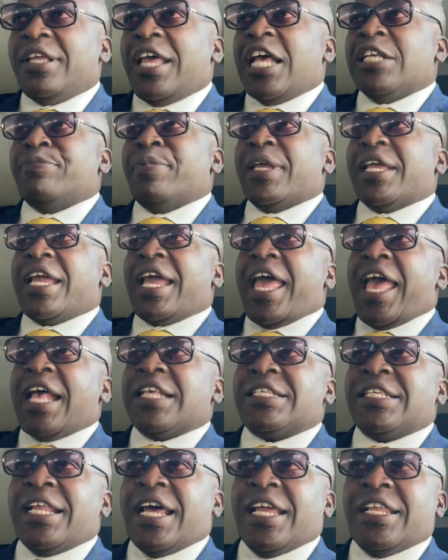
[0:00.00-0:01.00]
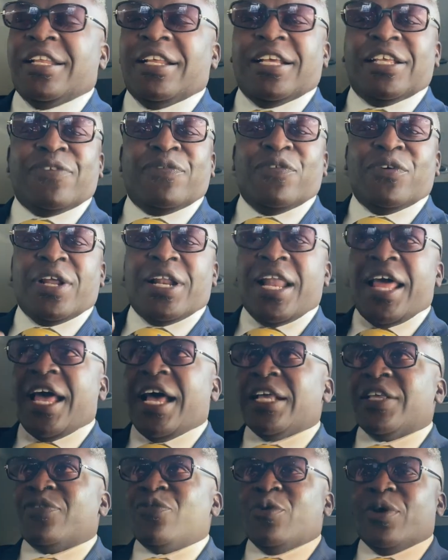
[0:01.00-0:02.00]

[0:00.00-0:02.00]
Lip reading: has been gaslighting us for the last,